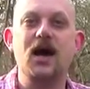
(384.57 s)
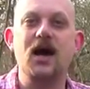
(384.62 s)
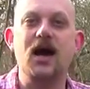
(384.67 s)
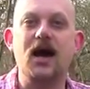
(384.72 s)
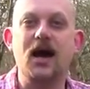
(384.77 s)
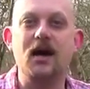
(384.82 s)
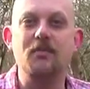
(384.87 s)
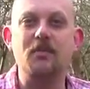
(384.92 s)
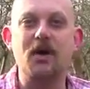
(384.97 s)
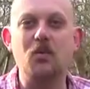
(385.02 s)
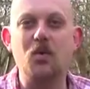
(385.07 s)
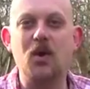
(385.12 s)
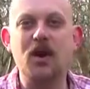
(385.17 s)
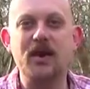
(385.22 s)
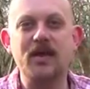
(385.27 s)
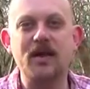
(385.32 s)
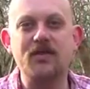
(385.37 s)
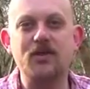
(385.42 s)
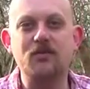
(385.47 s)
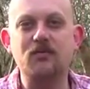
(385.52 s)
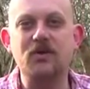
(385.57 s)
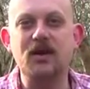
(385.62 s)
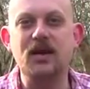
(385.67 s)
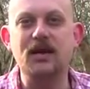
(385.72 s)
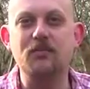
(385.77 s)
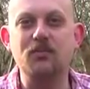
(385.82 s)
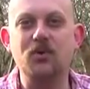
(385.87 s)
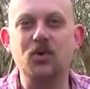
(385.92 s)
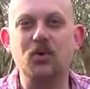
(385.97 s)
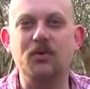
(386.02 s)
And one of the other
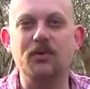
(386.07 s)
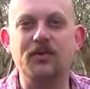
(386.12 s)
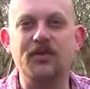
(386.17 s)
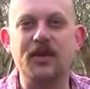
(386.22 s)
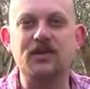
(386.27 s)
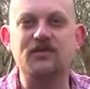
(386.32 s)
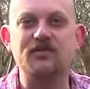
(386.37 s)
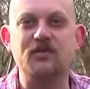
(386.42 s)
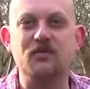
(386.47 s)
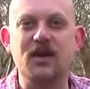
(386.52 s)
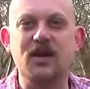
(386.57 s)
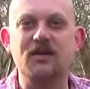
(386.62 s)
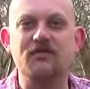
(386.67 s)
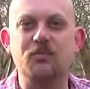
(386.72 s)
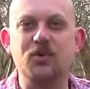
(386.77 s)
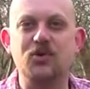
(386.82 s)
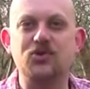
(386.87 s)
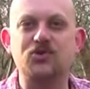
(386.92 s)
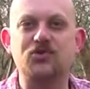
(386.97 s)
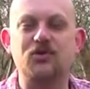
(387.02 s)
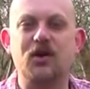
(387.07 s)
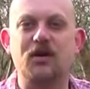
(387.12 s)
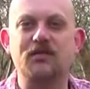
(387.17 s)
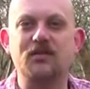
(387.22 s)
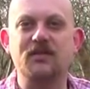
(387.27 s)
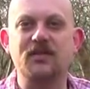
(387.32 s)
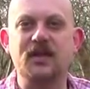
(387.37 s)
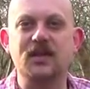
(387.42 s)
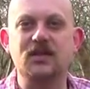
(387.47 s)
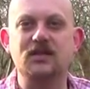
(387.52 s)
really important things for me for
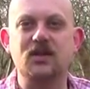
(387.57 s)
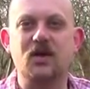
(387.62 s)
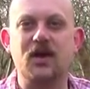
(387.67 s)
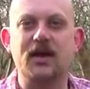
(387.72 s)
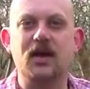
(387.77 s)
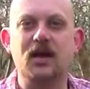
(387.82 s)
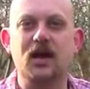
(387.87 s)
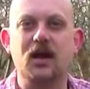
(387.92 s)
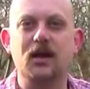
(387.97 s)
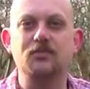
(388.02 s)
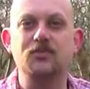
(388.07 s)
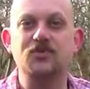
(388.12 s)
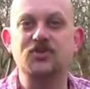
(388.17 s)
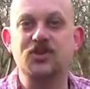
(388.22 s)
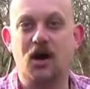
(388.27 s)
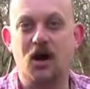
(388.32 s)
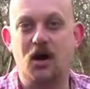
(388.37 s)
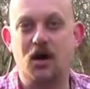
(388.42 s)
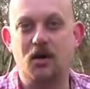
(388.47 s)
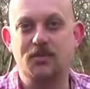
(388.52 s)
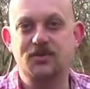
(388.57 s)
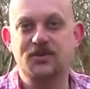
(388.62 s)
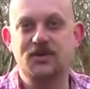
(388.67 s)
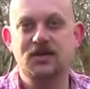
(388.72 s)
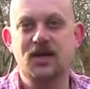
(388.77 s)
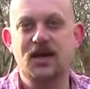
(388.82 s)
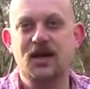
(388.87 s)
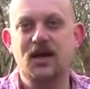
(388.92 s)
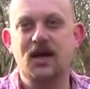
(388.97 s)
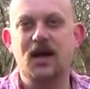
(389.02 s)
bushcraft are things like
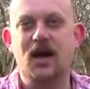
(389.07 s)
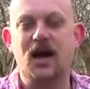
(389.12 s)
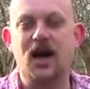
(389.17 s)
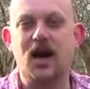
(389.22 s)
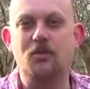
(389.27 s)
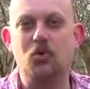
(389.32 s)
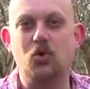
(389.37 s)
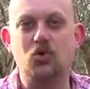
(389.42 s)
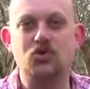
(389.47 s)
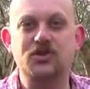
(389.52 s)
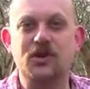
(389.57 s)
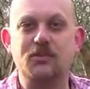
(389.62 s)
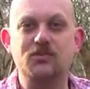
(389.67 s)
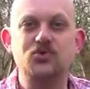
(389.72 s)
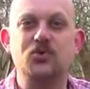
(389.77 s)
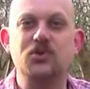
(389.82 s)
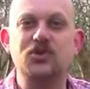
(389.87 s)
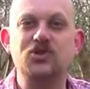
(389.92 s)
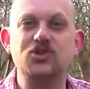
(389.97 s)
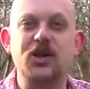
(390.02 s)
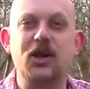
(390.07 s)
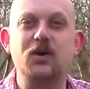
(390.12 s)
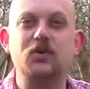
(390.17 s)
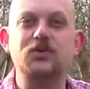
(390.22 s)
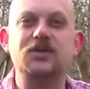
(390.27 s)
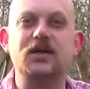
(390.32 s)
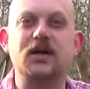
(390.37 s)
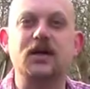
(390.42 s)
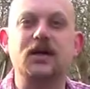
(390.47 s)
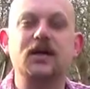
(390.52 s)
tarps or some sort of
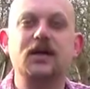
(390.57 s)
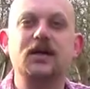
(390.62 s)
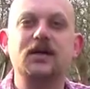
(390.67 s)
shelter.